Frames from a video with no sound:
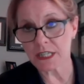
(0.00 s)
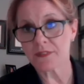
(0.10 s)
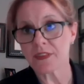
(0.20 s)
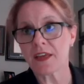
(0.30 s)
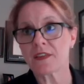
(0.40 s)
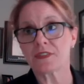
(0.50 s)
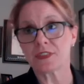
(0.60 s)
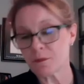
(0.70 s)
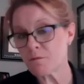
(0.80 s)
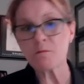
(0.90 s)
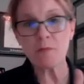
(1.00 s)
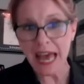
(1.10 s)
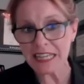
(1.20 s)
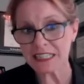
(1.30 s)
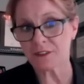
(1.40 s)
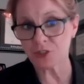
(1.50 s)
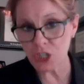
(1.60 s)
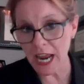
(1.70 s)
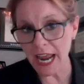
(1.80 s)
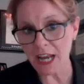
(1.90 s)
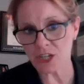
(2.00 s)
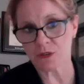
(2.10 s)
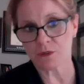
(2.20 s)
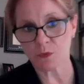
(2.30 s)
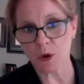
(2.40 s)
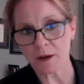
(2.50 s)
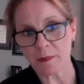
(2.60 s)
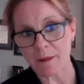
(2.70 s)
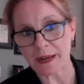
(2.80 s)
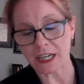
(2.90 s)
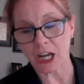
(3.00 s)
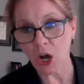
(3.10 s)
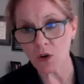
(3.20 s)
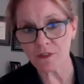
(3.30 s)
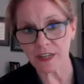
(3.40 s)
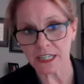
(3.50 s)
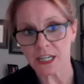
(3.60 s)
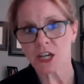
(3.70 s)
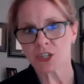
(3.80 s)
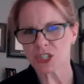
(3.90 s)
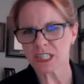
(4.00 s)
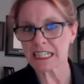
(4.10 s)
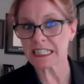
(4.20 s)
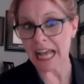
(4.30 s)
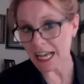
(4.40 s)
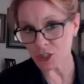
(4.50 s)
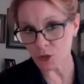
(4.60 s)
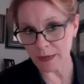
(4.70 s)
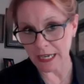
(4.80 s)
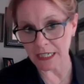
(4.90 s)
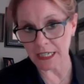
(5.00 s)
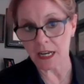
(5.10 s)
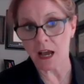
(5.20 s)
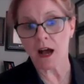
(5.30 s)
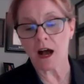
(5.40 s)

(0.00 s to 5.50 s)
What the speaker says: And the massive change that was brought about by COVID just exacerbated